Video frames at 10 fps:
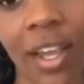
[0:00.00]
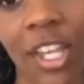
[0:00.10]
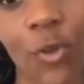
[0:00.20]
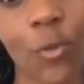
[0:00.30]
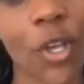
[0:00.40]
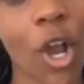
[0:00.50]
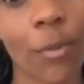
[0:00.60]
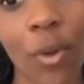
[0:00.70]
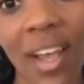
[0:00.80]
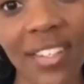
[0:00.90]
You will be
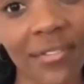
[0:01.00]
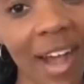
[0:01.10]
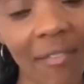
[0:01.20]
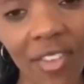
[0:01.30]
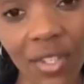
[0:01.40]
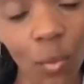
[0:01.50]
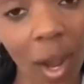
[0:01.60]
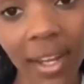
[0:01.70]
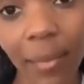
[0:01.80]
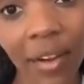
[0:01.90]
hard pressed to find this in
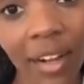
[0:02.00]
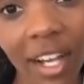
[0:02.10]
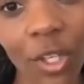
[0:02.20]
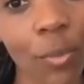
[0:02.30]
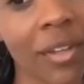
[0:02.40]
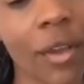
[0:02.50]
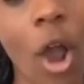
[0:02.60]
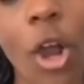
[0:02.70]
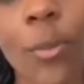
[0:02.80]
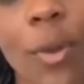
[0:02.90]
white America. You'll be
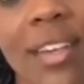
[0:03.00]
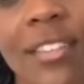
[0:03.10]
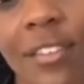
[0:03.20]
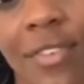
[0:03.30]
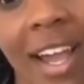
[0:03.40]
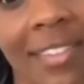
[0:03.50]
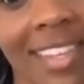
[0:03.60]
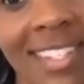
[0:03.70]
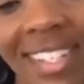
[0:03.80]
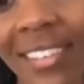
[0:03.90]
hard pressed to find
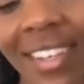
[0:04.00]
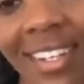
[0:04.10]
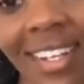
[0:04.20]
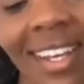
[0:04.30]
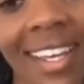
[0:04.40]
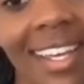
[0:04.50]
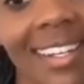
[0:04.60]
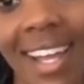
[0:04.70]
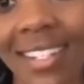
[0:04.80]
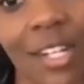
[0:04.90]
this even in
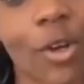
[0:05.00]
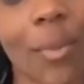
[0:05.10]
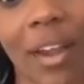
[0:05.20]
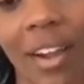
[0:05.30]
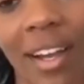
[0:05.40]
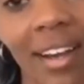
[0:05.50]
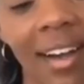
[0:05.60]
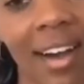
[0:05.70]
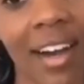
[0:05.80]
Latino America.